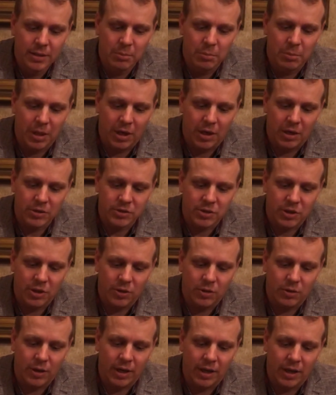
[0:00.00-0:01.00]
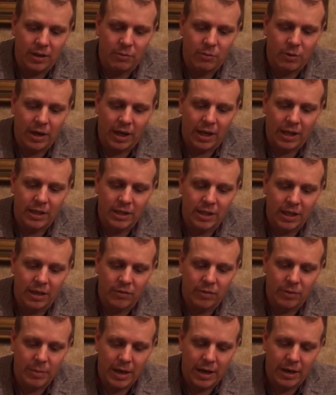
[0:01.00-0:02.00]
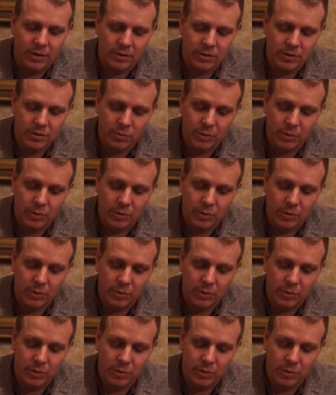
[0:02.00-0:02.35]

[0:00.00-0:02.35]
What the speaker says: But also what I love about,